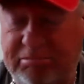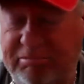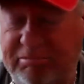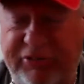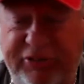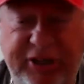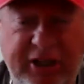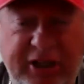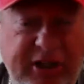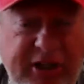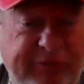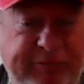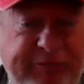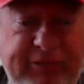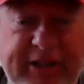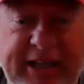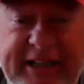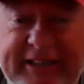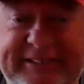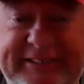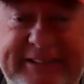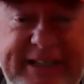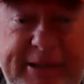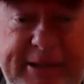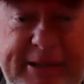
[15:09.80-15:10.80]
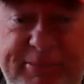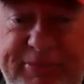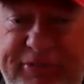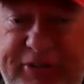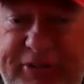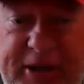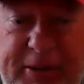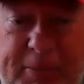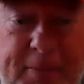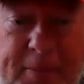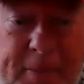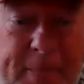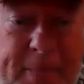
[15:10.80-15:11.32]
Zillow Flex teams
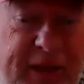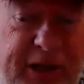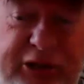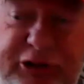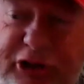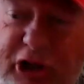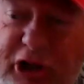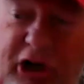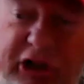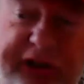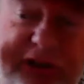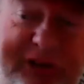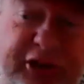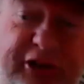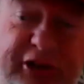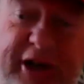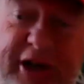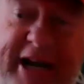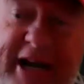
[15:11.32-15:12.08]
that charge their